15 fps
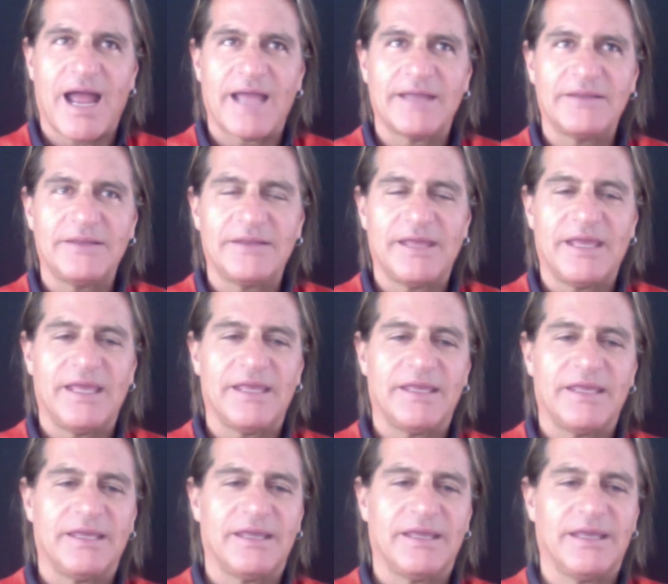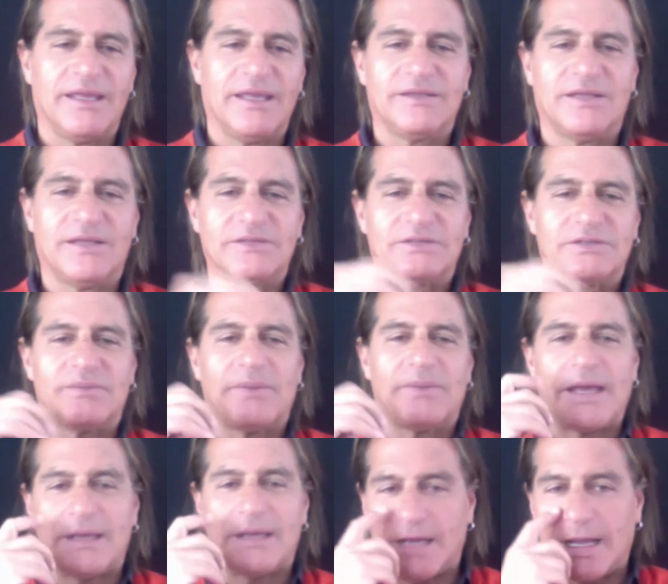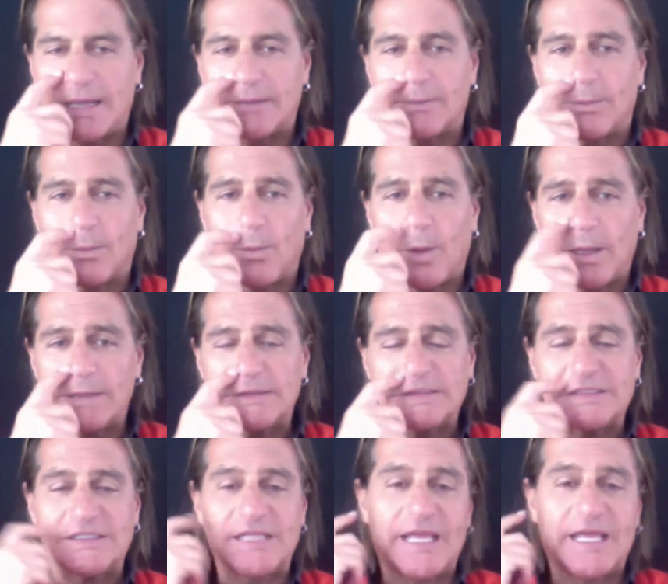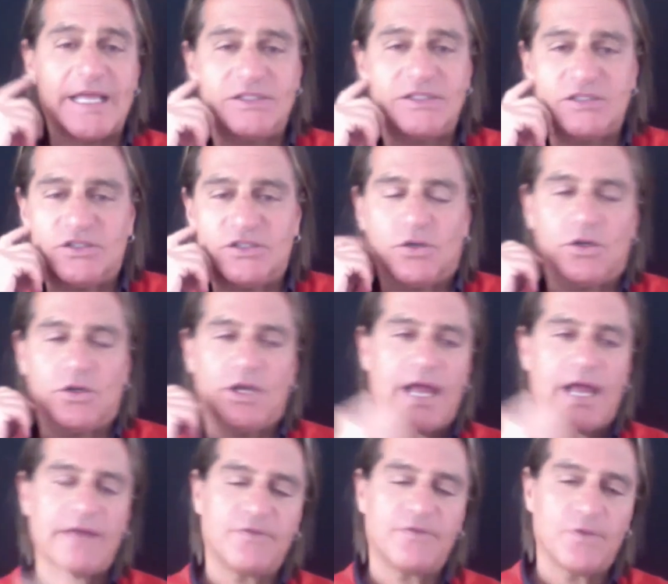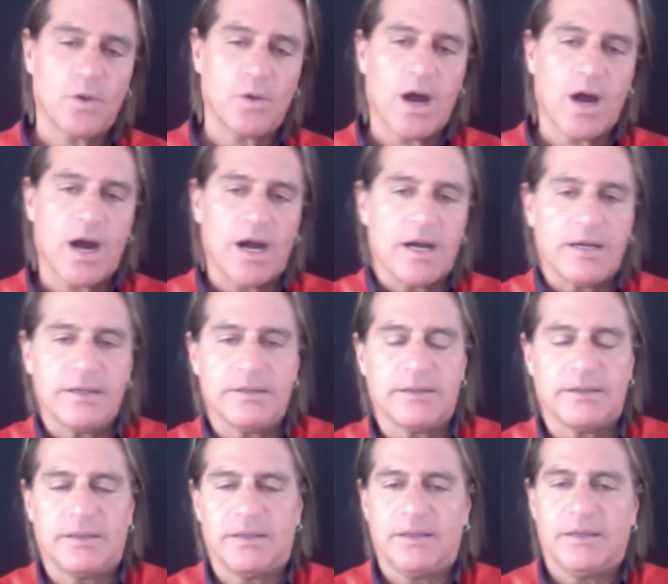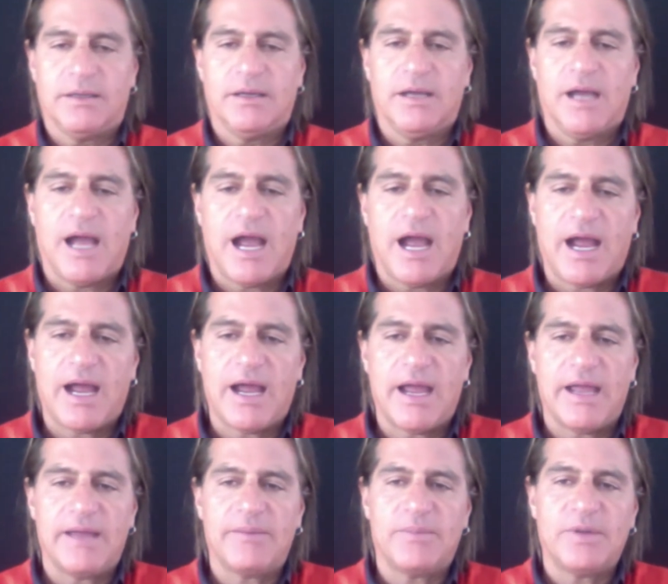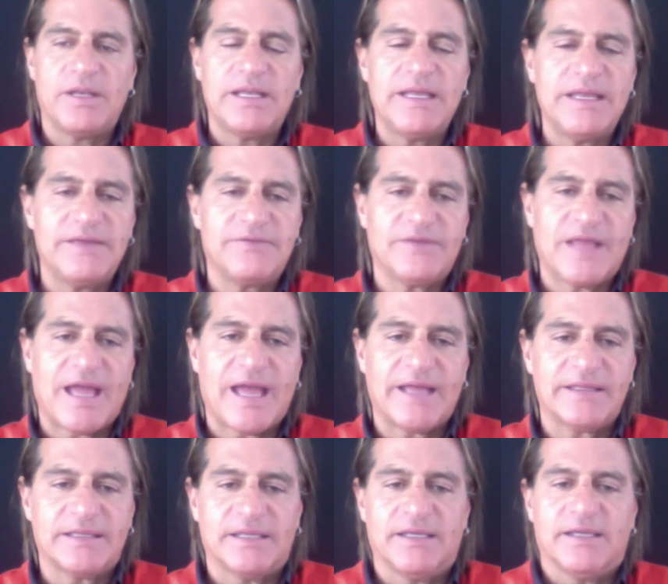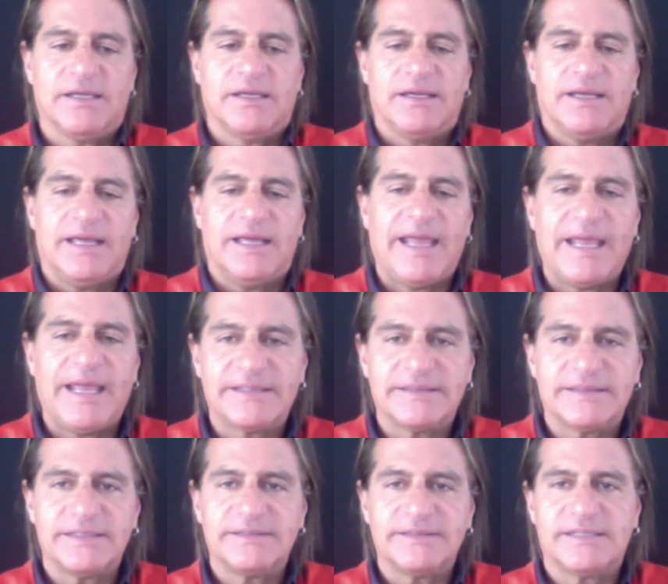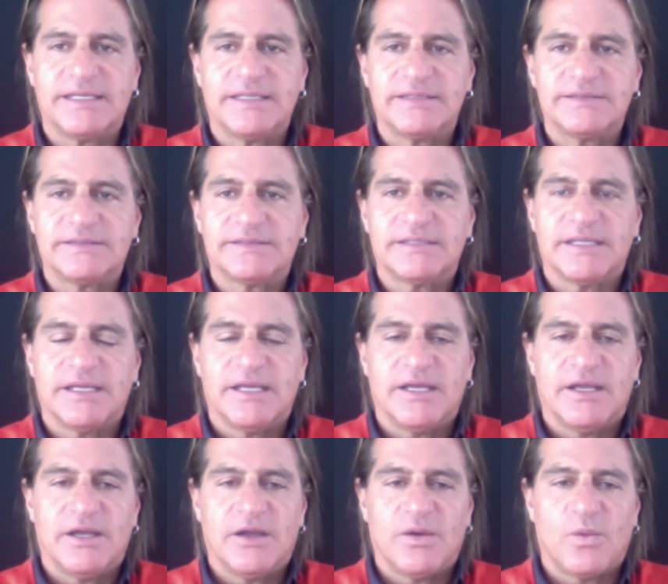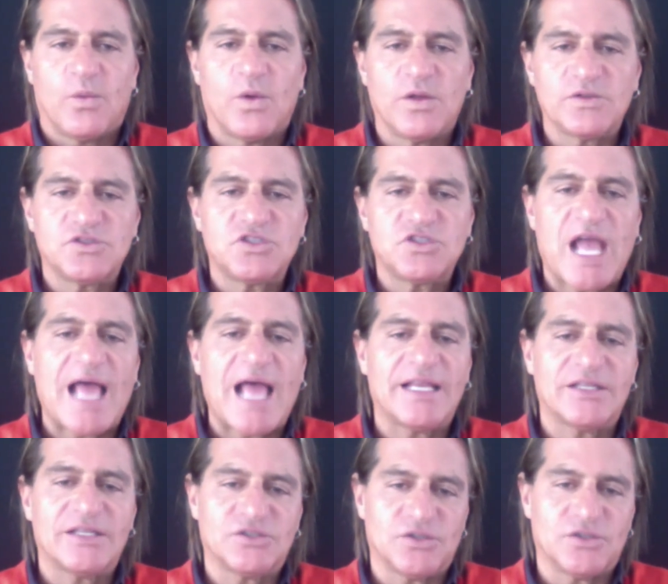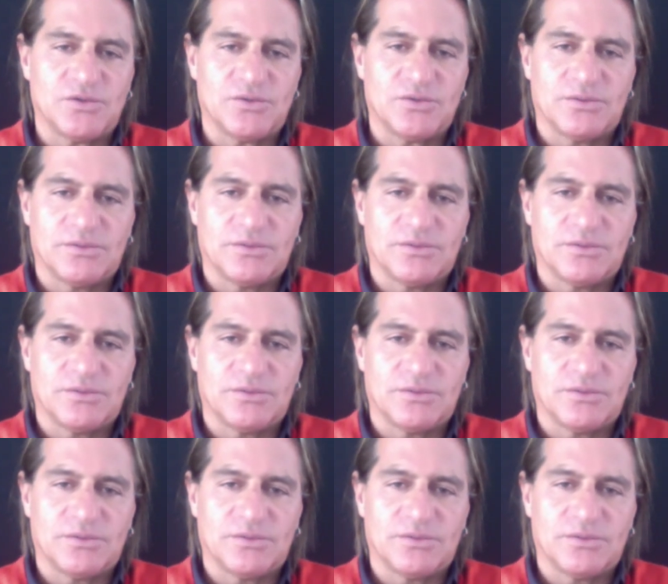I think it doesn't matter at what stage in your life you are. I believe that existence will challenge you.